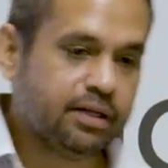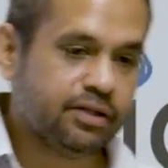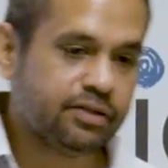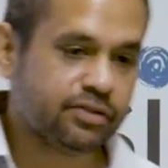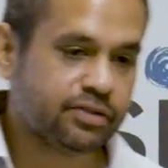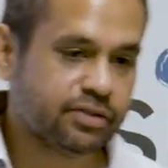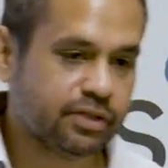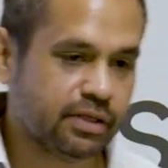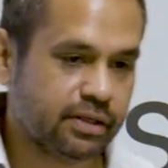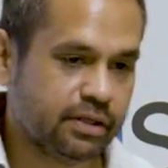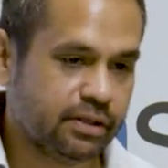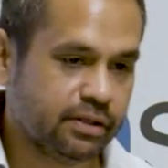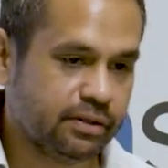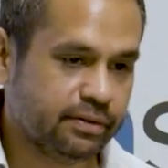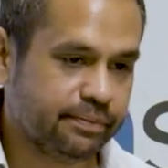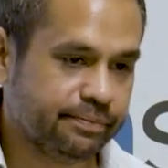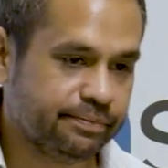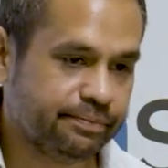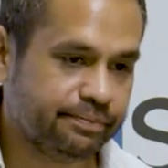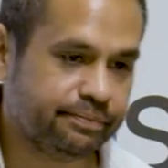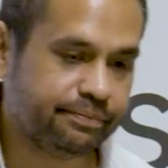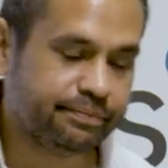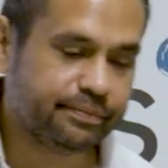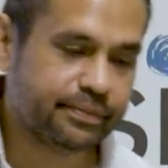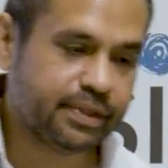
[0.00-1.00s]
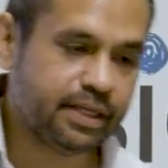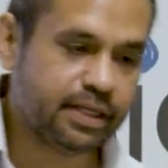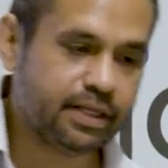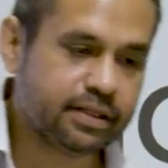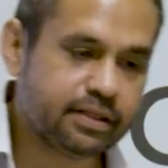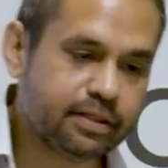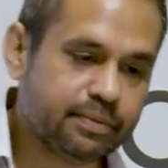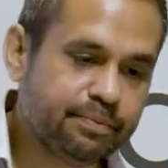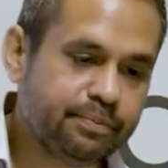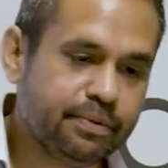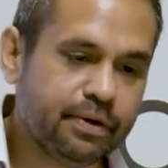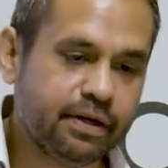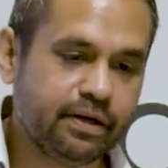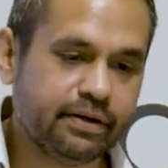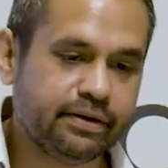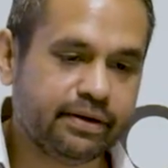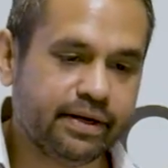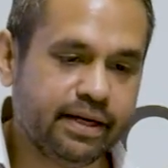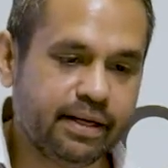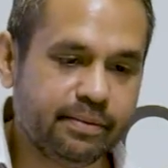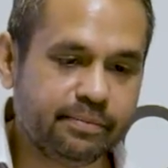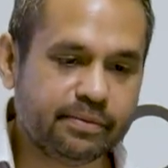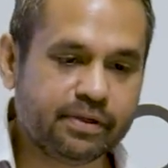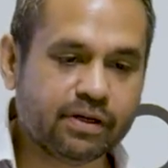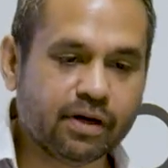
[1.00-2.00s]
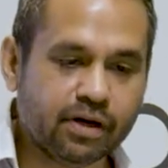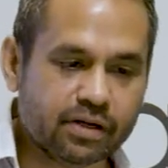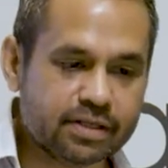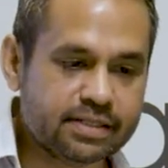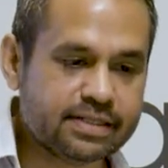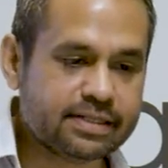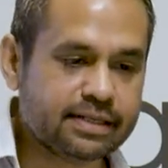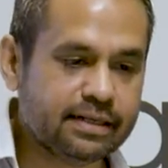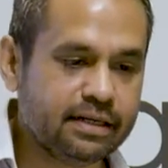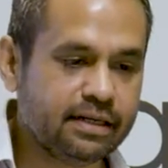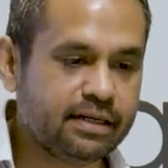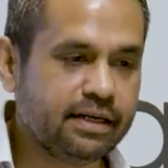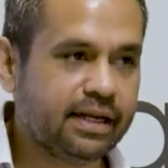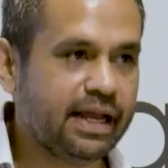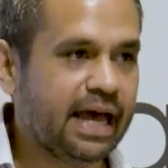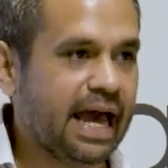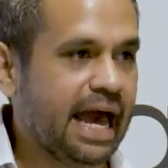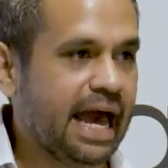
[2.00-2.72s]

So the program content